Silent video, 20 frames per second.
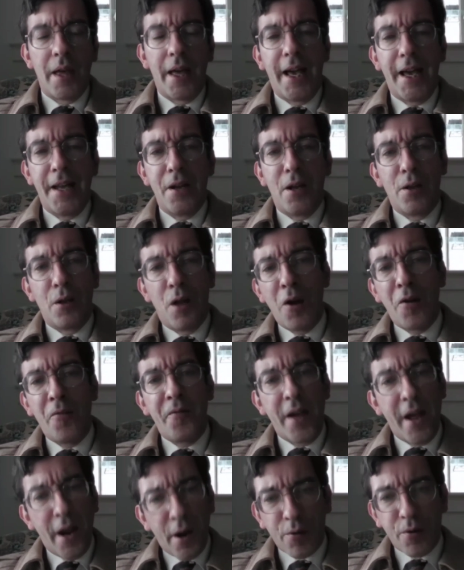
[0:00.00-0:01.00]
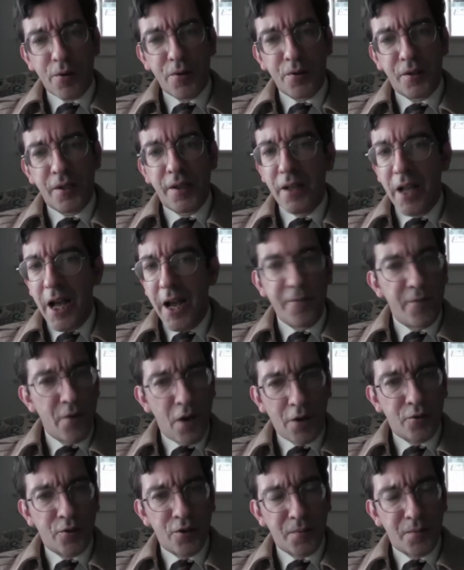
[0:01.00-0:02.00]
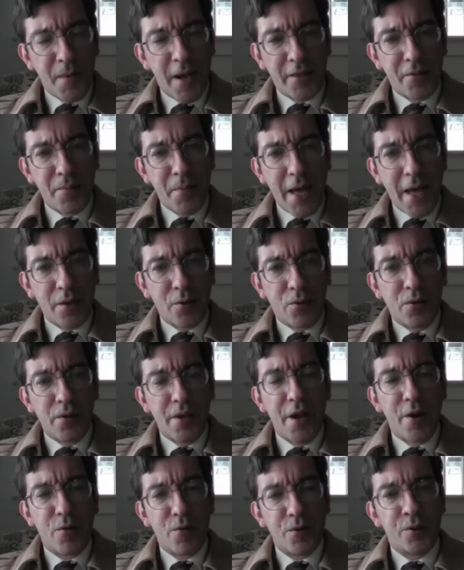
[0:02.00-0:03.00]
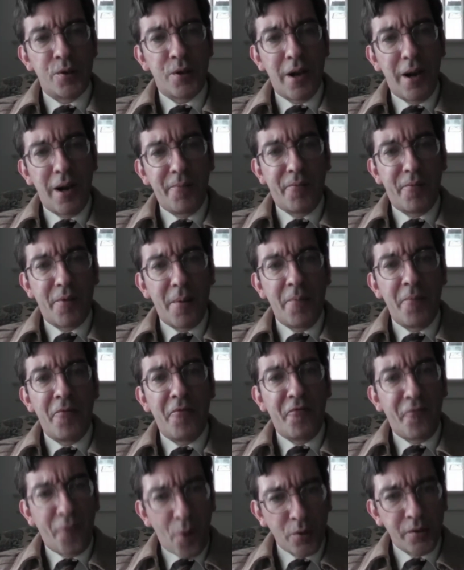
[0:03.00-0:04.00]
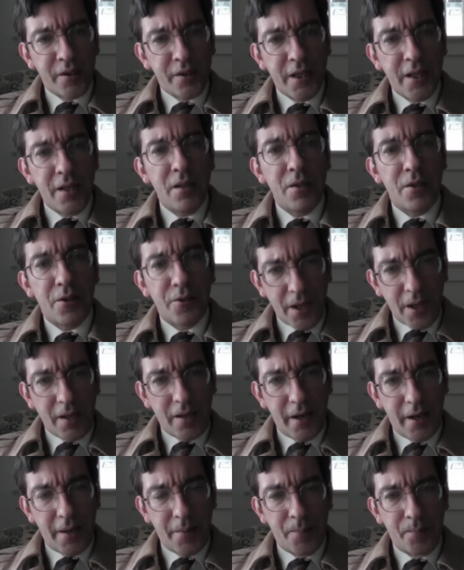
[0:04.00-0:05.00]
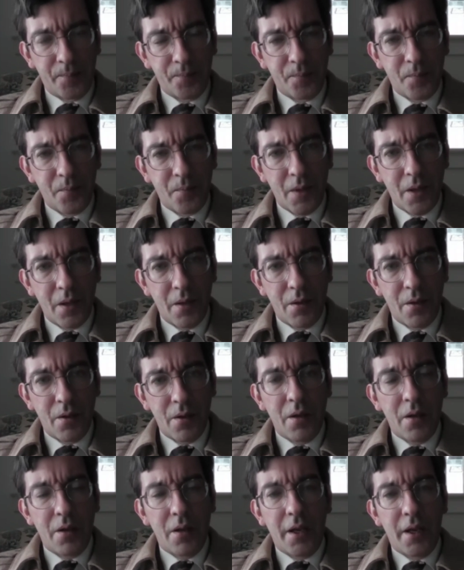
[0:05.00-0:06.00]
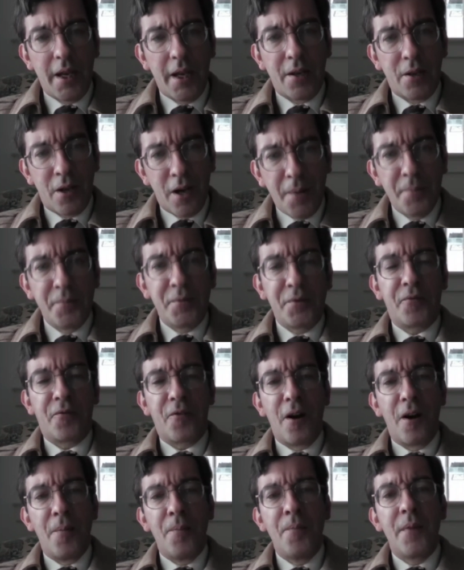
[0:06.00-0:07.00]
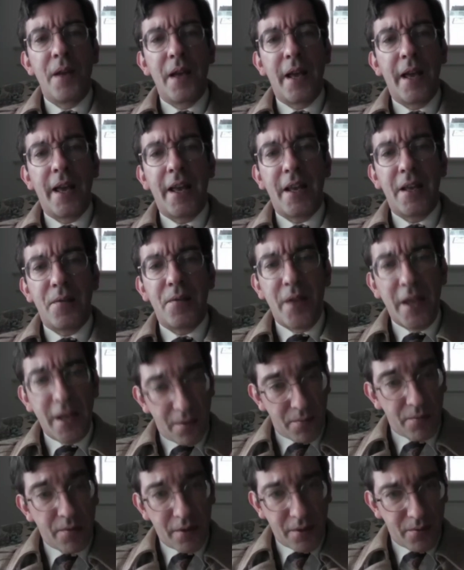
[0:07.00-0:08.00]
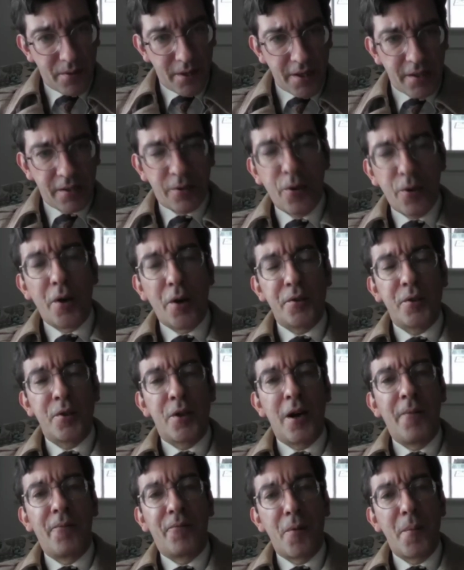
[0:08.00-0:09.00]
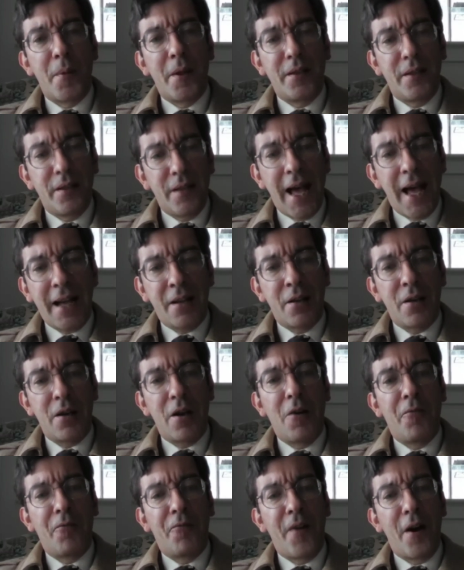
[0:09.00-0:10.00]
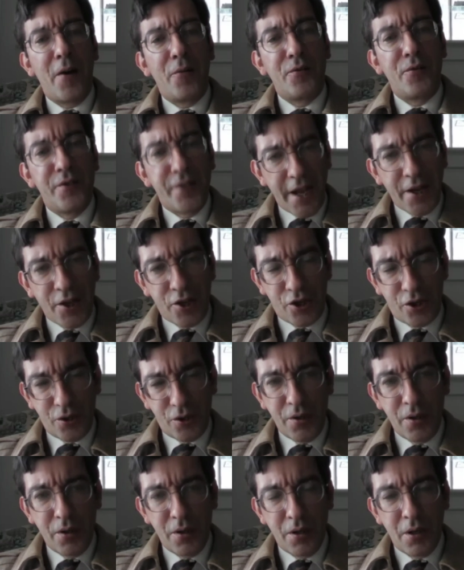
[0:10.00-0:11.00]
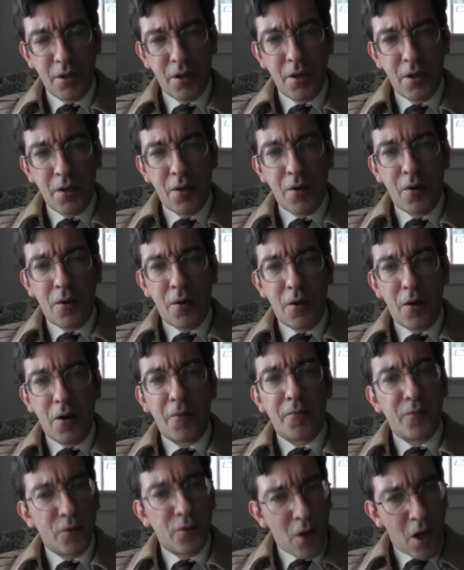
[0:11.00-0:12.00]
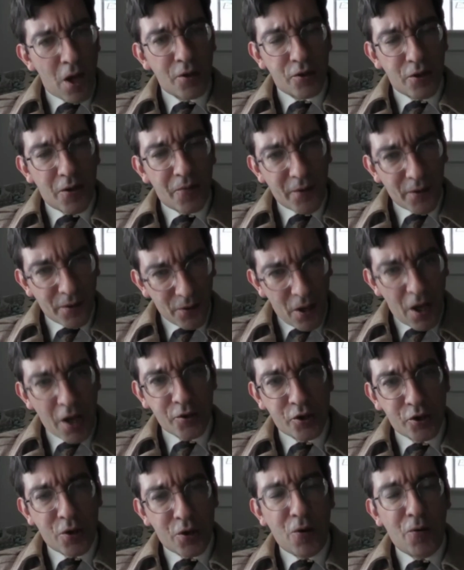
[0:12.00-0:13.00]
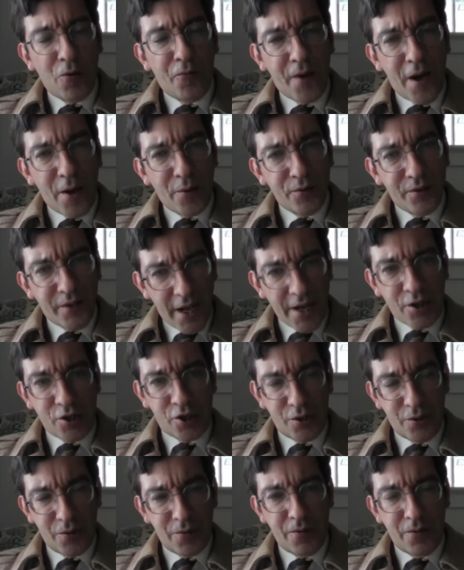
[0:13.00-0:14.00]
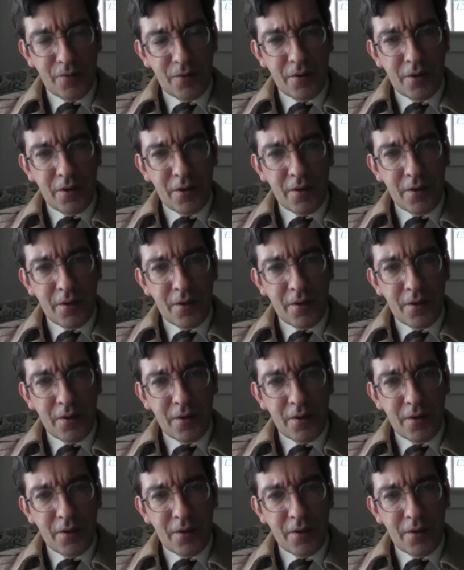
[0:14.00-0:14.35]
And a lot of errors in life, not just mathematical errors, come from faulty thinking. It comes from a they th- these thoughts come from a lack of foundation, of lot of a logical foundation.